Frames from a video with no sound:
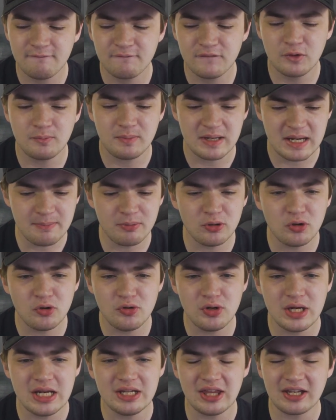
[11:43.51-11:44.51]
for people
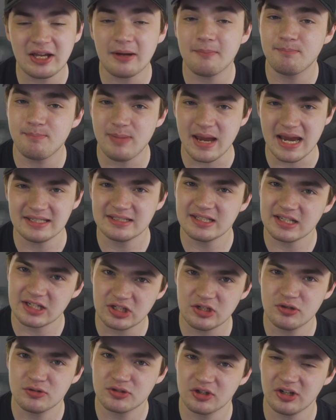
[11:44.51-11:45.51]
who need, like, a
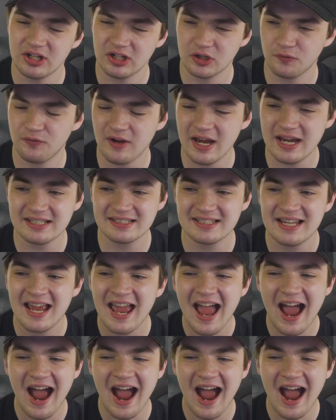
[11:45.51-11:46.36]
basic user interface,